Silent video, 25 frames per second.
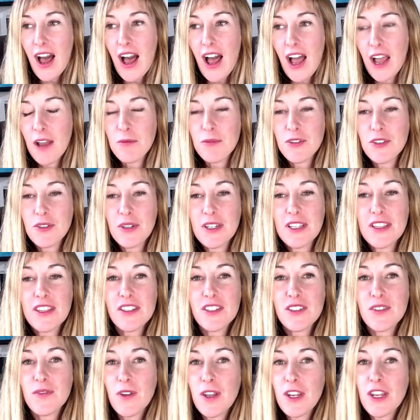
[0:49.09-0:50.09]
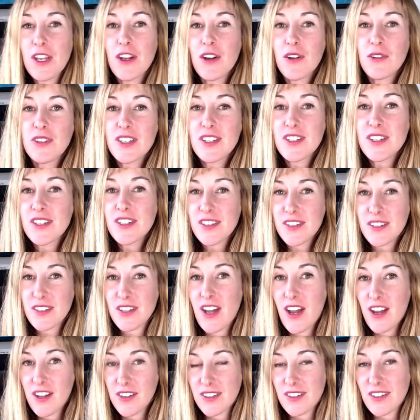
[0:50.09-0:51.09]
I'm doing this video to
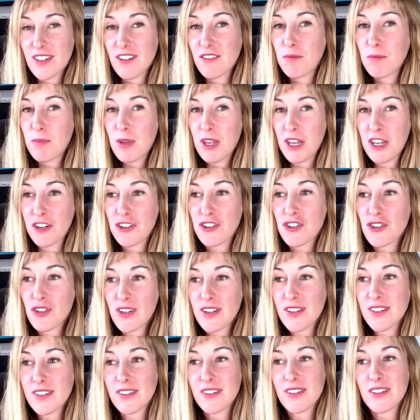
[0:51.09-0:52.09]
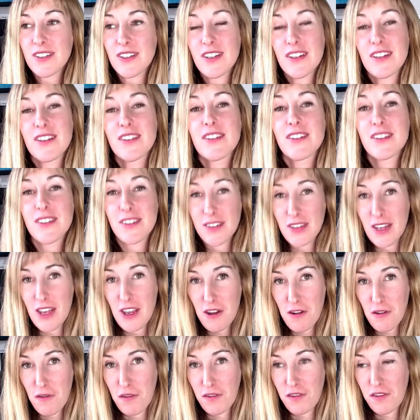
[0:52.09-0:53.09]
discuss if Pinterest is
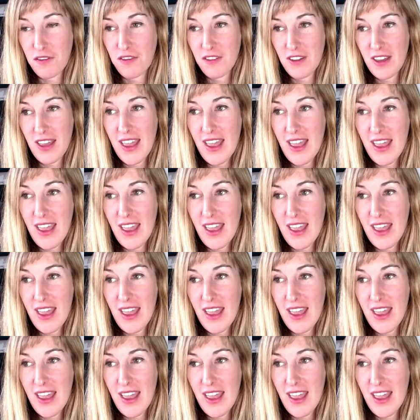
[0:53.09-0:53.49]
safe.